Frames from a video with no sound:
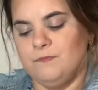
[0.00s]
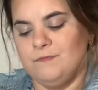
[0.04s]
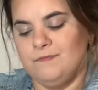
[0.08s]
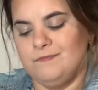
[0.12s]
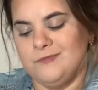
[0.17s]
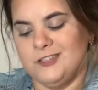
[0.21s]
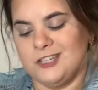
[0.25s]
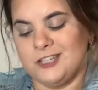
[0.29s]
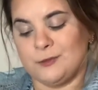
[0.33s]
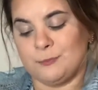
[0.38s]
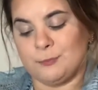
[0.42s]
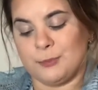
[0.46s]

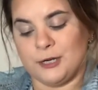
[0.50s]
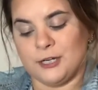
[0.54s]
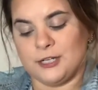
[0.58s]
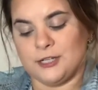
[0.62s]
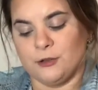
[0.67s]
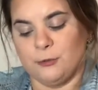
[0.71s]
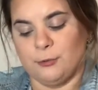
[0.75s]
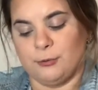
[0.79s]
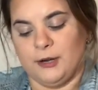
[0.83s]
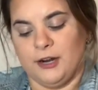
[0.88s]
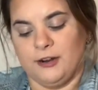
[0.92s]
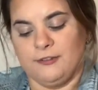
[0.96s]
Just
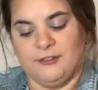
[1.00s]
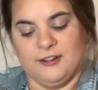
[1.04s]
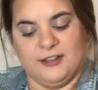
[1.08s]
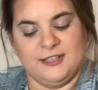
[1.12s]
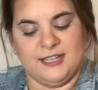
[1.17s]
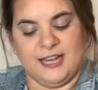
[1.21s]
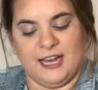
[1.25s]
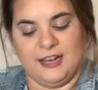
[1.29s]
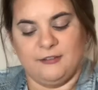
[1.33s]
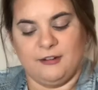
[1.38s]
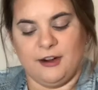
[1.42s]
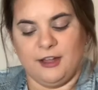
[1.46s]
personal preference.
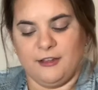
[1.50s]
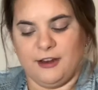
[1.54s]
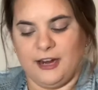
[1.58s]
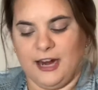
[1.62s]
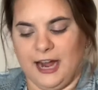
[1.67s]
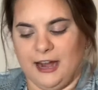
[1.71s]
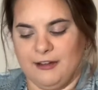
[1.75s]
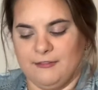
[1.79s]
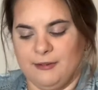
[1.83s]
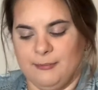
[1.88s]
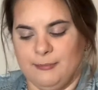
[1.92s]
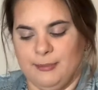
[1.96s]
I'd rather
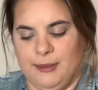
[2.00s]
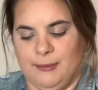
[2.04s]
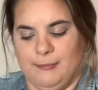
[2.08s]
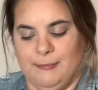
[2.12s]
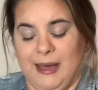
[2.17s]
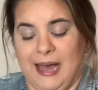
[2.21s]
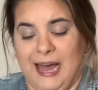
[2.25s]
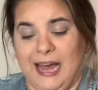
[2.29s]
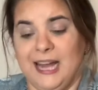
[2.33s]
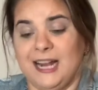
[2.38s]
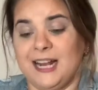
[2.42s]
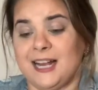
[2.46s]
have it be
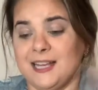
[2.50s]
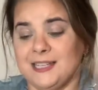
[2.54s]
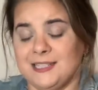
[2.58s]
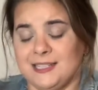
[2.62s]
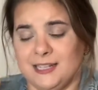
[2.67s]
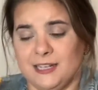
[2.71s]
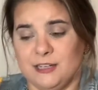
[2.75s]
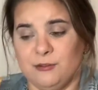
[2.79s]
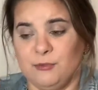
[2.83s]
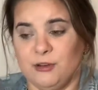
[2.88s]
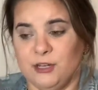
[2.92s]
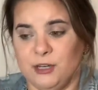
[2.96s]
matte, because
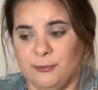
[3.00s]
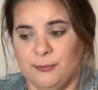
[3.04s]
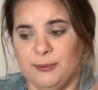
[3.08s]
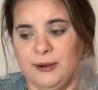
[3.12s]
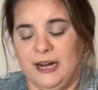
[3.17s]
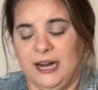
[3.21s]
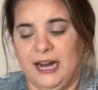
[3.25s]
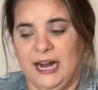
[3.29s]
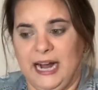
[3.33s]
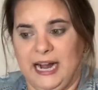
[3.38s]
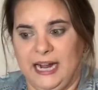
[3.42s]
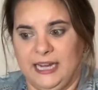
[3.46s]
then when you put
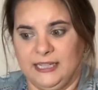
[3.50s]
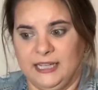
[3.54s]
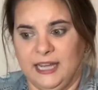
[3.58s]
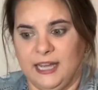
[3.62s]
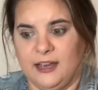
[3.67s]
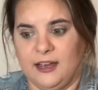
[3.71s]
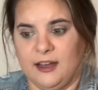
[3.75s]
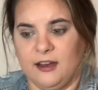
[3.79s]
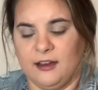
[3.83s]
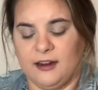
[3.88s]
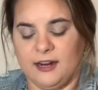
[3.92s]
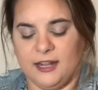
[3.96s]
a
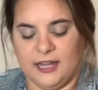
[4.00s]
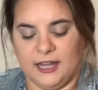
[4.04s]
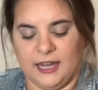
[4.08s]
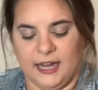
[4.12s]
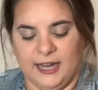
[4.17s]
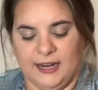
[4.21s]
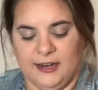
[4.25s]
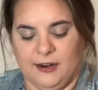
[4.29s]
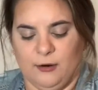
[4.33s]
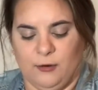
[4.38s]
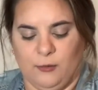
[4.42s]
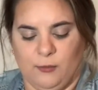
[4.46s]
highlight on it, I
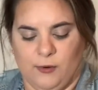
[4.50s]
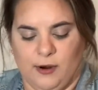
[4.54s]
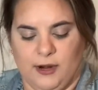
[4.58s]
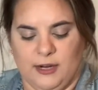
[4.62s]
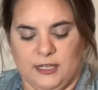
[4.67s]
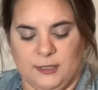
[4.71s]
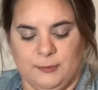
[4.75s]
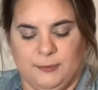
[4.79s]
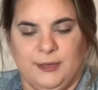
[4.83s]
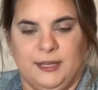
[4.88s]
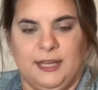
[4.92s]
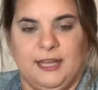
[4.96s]
don't want it
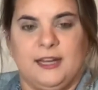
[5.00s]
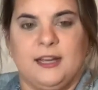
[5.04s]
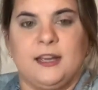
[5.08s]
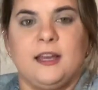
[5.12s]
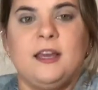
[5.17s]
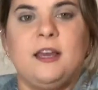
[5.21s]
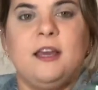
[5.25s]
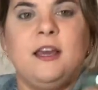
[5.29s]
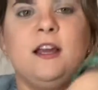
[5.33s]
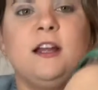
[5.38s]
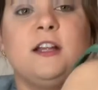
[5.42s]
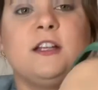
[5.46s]
to be like
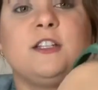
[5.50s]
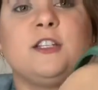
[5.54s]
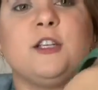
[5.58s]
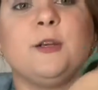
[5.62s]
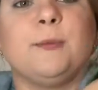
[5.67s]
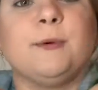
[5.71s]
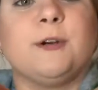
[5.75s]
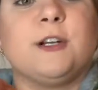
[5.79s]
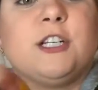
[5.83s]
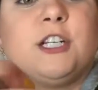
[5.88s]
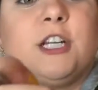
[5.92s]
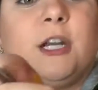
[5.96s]

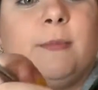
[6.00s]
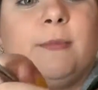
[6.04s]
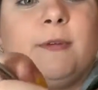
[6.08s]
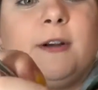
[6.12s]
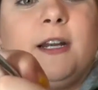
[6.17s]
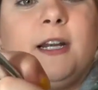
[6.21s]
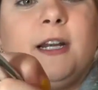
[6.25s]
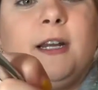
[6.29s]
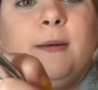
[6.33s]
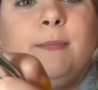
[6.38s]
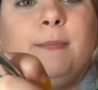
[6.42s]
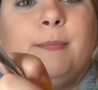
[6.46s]
super
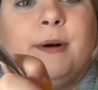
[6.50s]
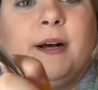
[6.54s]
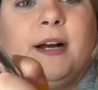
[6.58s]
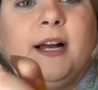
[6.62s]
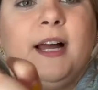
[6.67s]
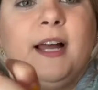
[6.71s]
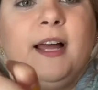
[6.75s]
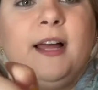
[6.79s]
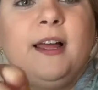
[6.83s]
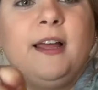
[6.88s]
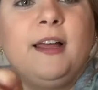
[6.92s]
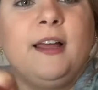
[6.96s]
shimmery,
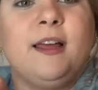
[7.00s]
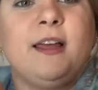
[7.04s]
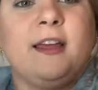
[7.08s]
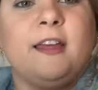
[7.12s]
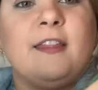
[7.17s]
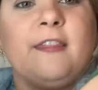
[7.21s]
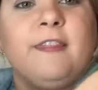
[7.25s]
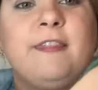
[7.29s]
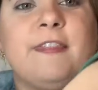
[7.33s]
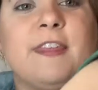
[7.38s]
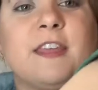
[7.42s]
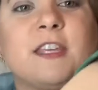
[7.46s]
but
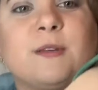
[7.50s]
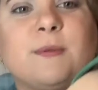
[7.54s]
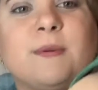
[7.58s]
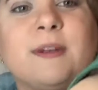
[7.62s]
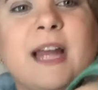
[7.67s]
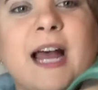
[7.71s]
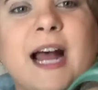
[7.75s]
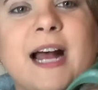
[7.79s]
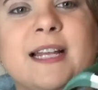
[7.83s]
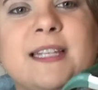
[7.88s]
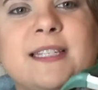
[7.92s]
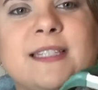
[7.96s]
this one
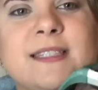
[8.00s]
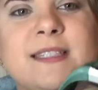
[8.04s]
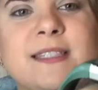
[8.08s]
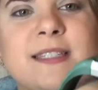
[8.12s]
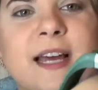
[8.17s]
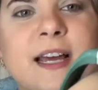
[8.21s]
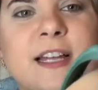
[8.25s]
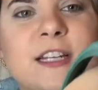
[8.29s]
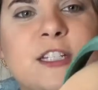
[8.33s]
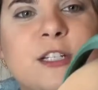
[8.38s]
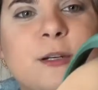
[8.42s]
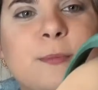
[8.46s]
has
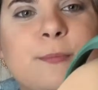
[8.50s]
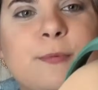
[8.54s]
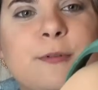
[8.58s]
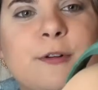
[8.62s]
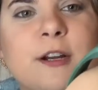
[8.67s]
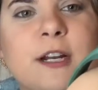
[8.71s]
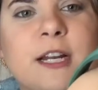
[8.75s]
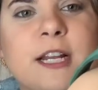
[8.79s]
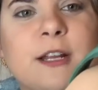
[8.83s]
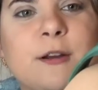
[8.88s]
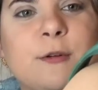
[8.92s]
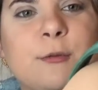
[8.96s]
such a
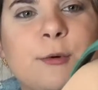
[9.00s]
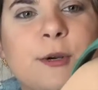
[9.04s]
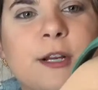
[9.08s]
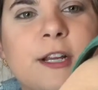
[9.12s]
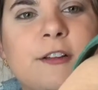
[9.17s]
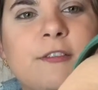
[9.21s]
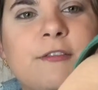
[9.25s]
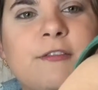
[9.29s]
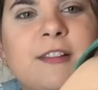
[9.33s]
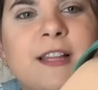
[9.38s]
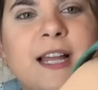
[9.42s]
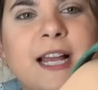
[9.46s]
pretty
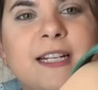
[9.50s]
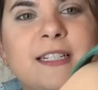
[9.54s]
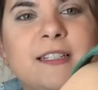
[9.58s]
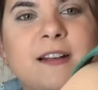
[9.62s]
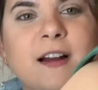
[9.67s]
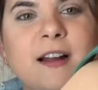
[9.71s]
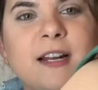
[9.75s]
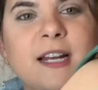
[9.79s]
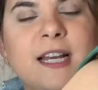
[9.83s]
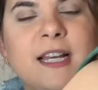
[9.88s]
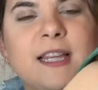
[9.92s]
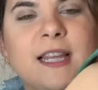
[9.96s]
reflect
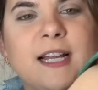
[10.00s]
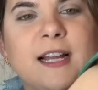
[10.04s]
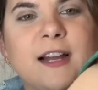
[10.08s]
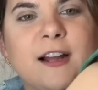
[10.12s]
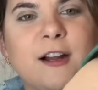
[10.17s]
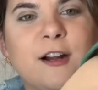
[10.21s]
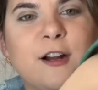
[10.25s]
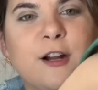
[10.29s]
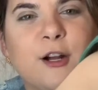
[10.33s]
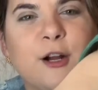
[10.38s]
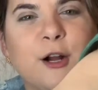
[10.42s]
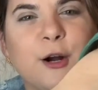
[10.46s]
on it, like a
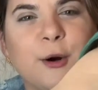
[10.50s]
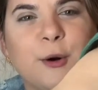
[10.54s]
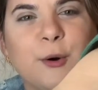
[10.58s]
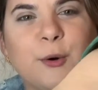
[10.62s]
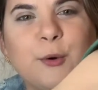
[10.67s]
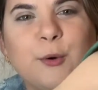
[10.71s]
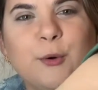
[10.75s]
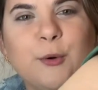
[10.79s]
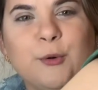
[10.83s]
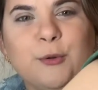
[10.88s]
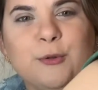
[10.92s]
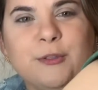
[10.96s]

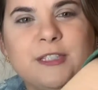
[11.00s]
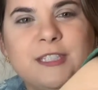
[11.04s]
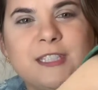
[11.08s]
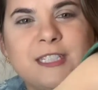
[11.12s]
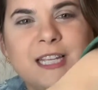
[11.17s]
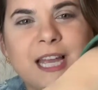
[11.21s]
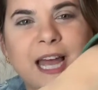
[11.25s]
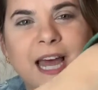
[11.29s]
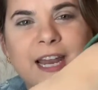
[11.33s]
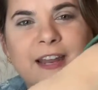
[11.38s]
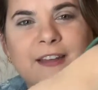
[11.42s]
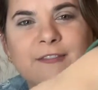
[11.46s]
gold
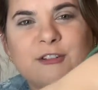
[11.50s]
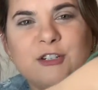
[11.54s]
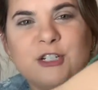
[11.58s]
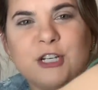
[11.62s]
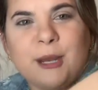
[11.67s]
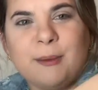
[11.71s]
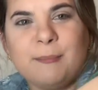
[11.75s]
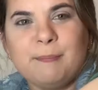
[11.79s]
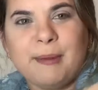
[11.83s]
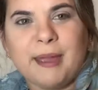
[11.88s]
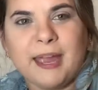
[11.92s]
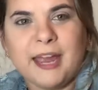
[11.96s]
kind of
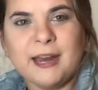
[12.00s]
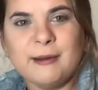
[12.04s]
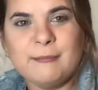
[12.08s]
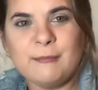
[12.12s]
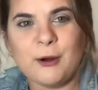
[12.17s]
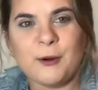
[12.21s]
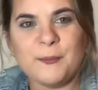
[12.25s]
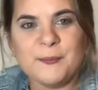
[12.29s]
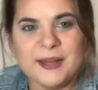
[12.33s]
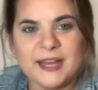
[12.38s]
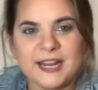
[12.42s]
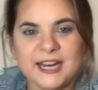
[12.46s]
champagne
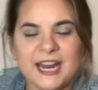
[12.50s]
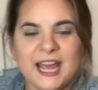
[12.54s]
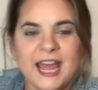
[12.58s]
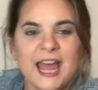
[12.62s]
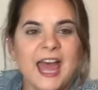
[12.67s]
moment.